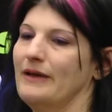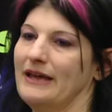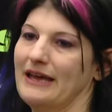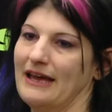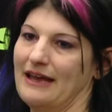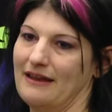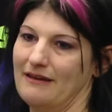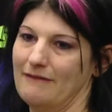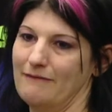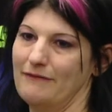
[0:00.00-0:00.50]
we
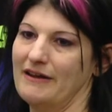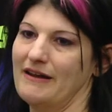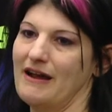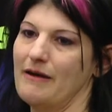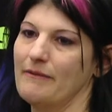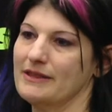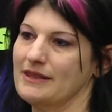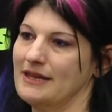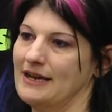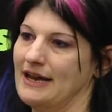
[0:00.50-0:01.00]
can figure
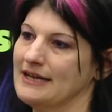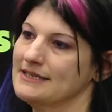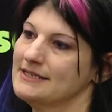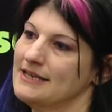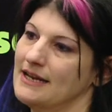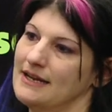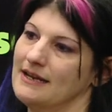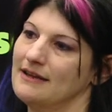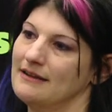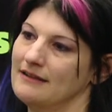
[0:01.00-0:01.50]
out what the next
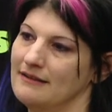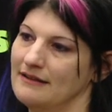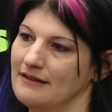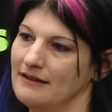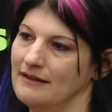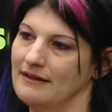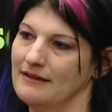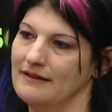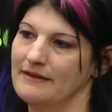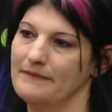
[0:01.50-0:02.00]
set of
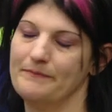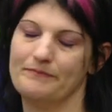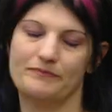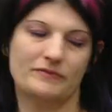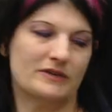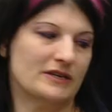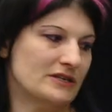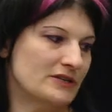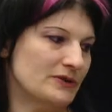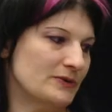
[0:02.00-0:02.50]

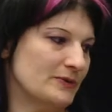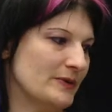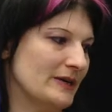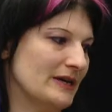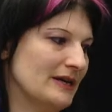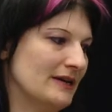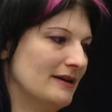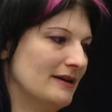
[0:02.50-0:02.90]
to do.